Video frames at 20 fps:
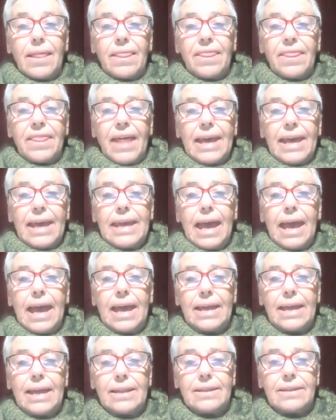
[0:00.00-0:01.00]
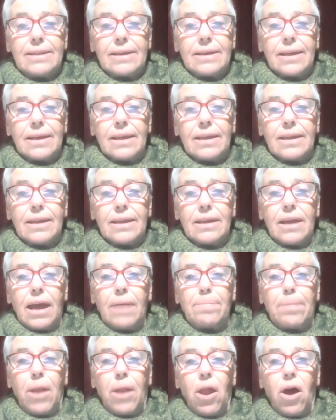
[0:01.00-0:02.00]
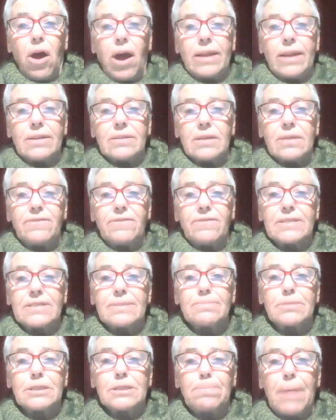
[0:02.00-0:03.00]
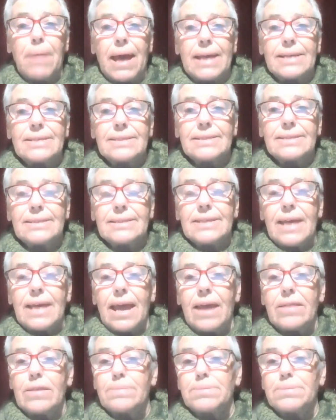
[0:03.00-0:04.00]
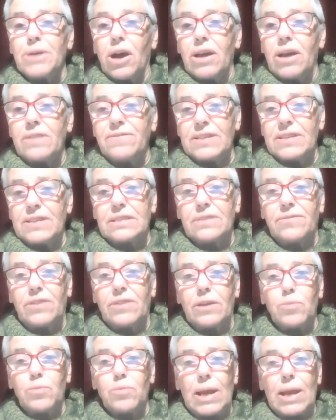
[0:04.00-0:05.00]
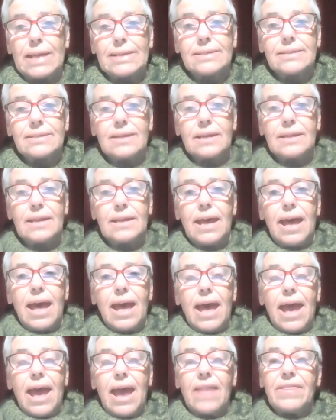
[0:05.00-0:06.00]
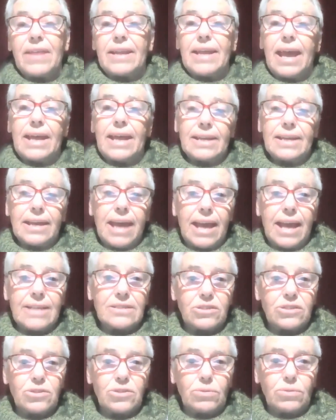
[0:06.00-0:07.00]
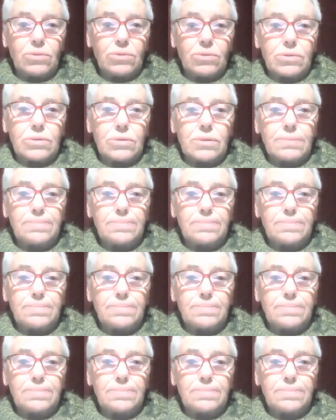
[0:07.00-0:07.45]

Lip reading: They had applied for some space at the Pride Festival in Wellington, and they'd had it cancelled.